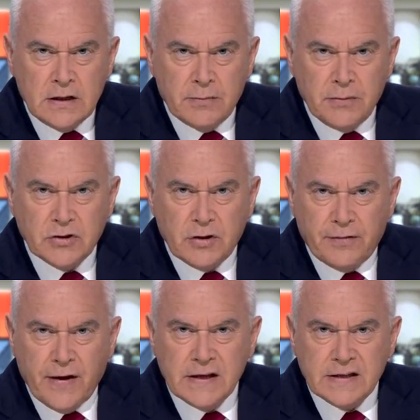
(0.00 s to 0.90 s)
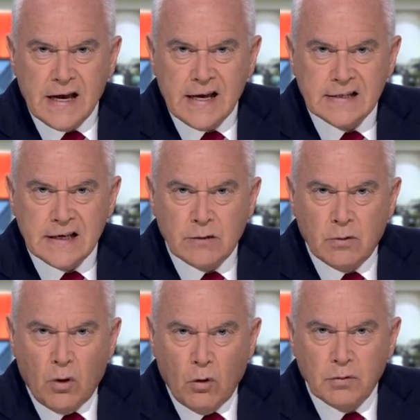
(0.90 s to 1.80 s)
The Minister of Defence says it
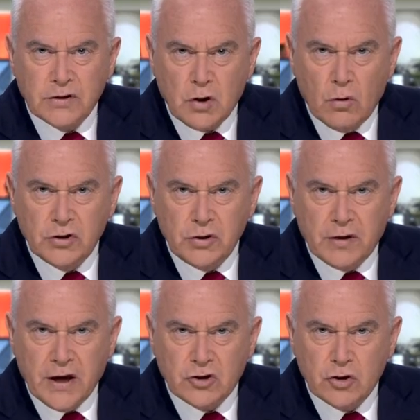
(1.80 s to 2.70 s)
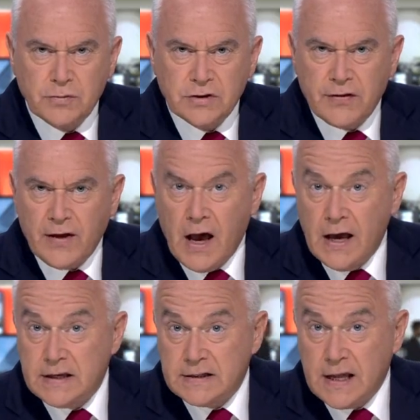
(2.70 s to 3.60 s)
will always hold UK troops to the
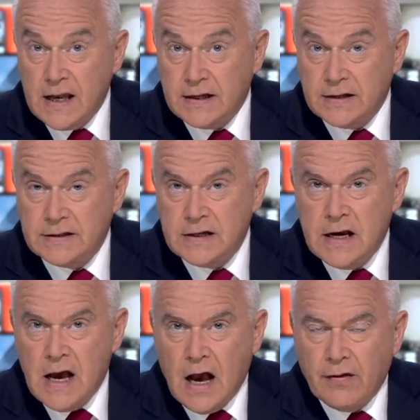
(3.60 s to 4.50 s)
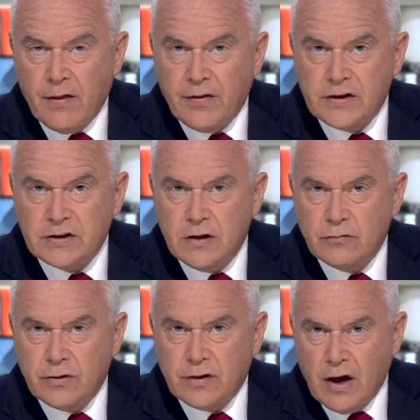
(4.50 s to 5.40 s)
highest standards and that they served
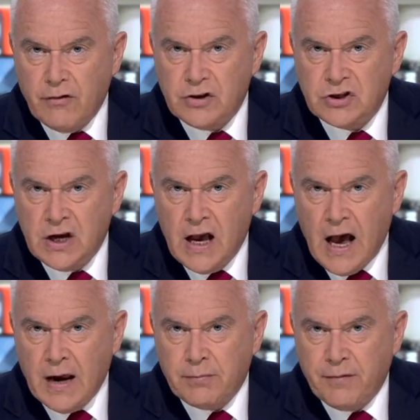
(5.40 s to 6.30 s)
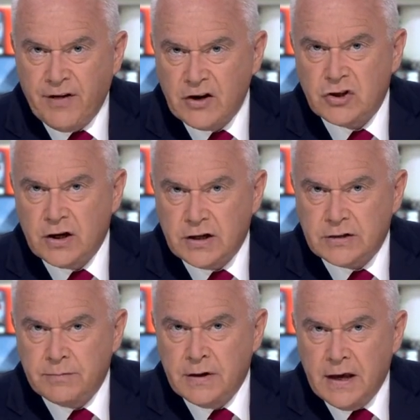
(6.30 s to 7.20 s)
with courage and
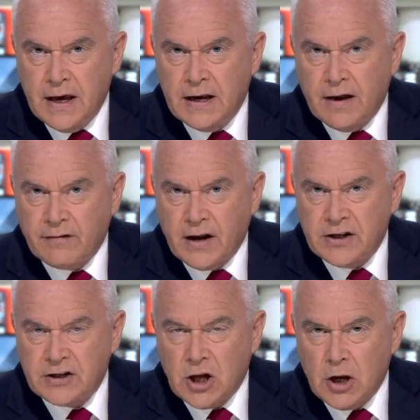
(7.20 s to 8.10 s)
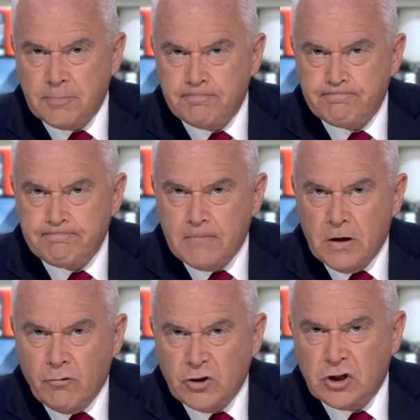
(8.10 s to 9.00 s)
professionalism in Afghanistan.
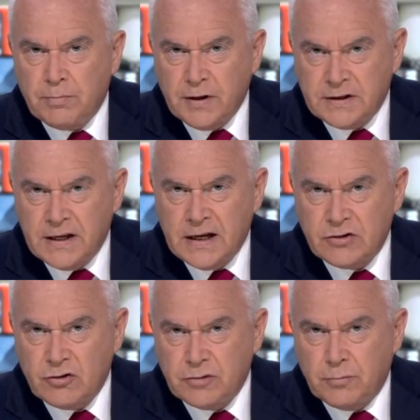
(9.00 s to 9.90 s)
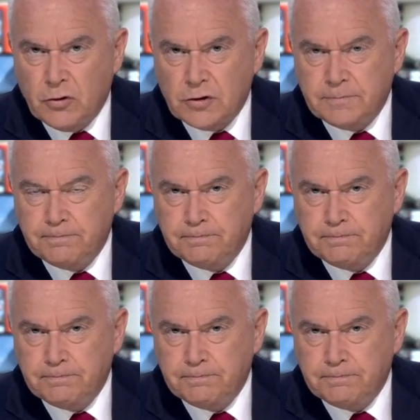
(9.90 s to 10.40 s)
Richard Bilton has this report.